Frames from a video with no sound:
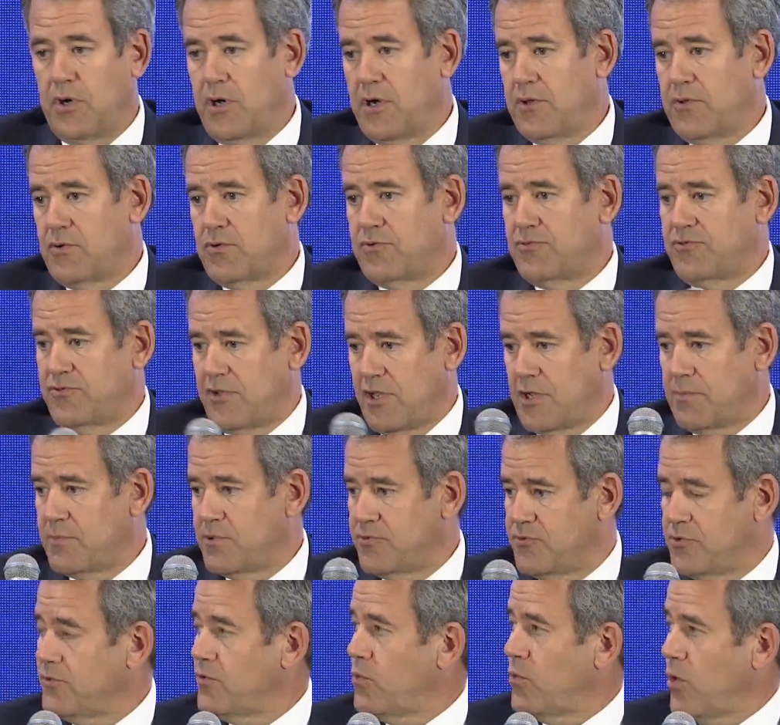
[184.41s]
other
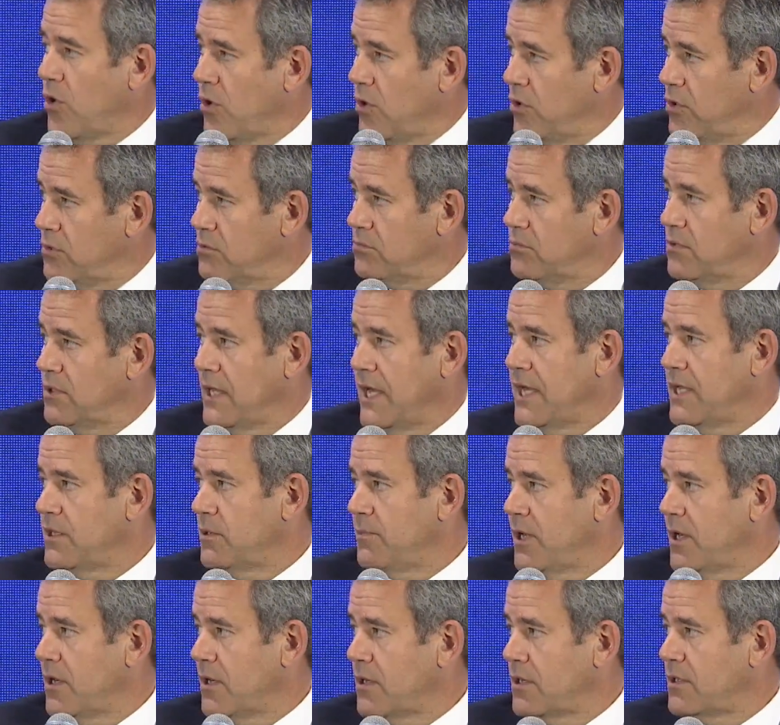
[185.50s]
segments of the world, Latin
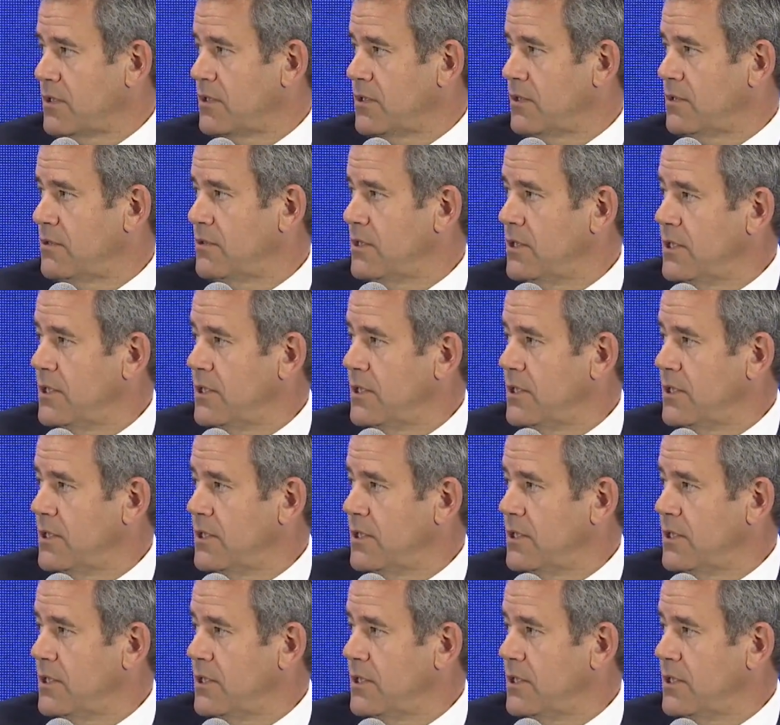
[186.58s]
America,